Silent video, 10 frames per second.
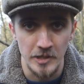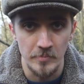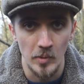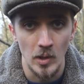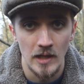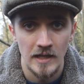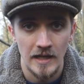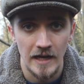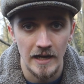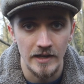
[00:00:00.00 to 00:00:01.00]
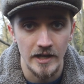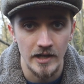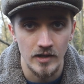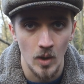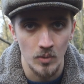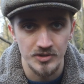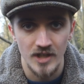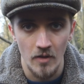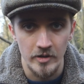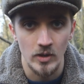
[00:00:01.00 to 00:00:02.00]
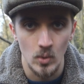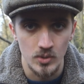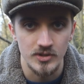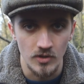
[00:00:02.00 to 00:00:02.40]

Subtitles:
nimble and no one's carrying all the